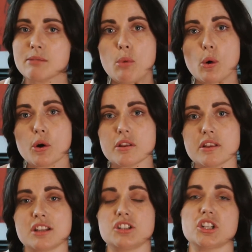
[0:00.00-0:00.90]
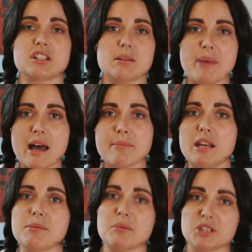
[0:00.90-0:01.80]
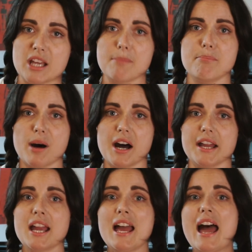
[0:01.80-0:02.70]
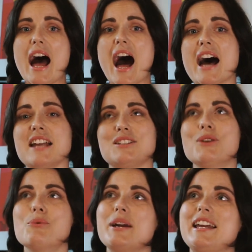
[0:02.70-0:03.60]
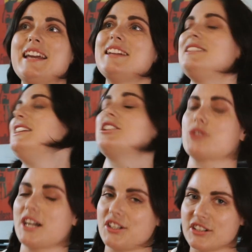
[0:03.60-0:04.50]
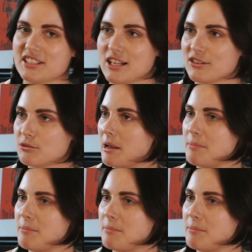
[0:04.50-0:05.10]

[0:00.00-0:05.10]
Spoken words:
more than just the bare minimum to get by. And we distract ourselves by